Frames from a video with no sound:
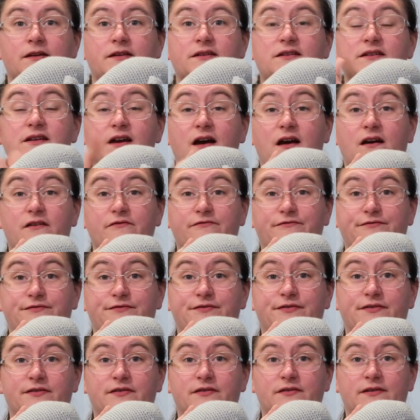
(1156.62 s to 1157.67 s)
Dove
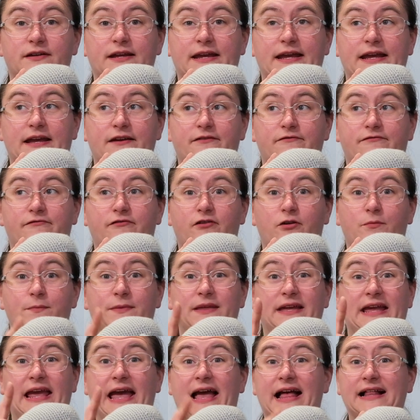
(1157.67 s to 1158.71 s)
from
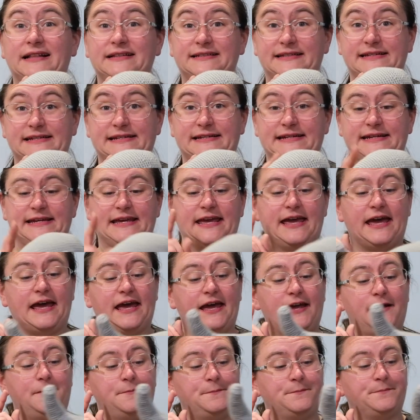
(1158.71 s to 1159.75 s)
the Aldi D
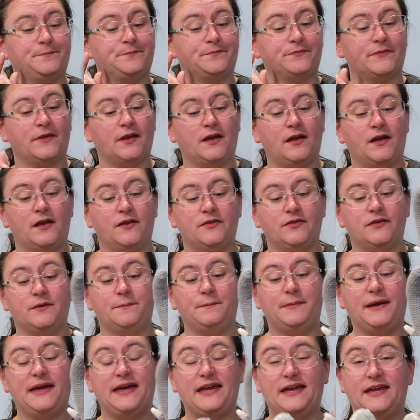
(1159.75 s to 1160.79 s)
K. The
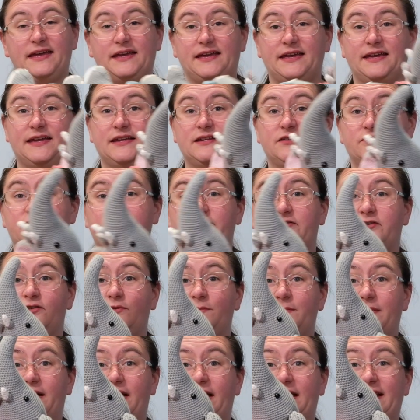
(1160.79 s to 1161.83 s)
pink is
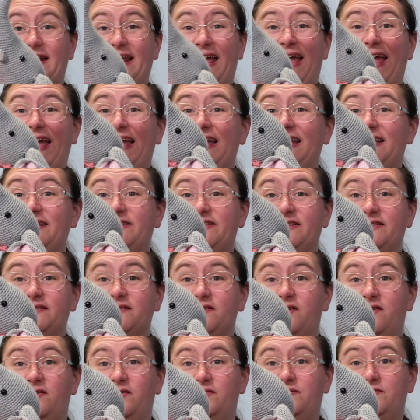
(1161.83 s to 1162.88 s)
from an ages
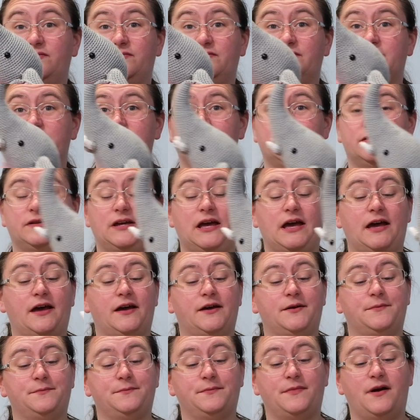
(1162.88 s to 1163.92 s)
old
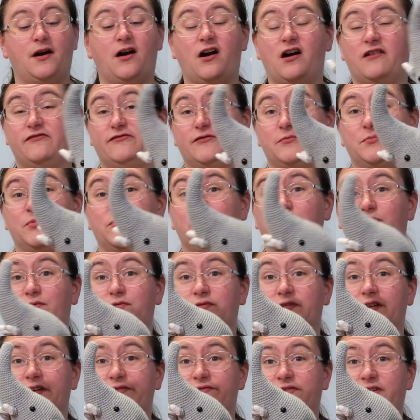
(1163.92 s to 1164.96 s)
um, half a
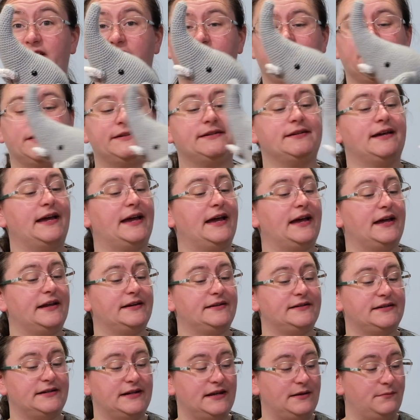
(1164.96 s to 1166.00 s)
ball of yarn that I
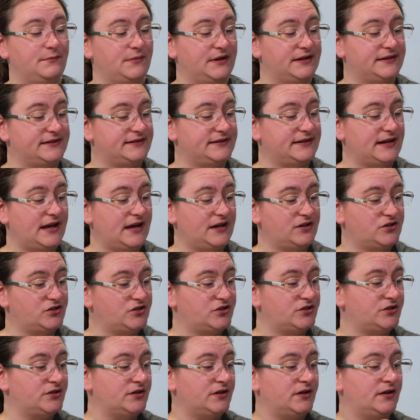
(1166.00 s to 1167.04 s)
had in my
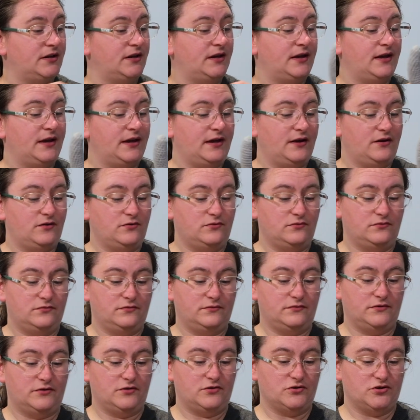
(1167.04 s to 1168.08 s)
stash.
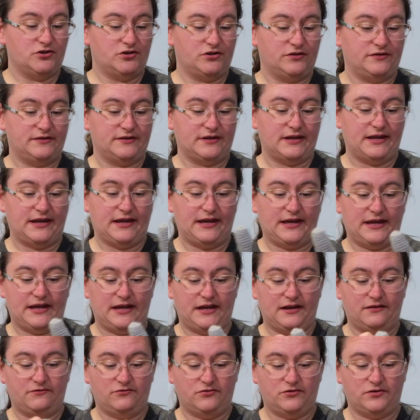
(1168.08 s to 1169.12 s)
Oh gosh, there's a
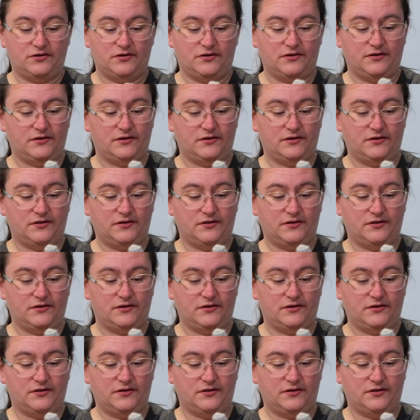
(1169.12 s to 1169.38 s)
hair on.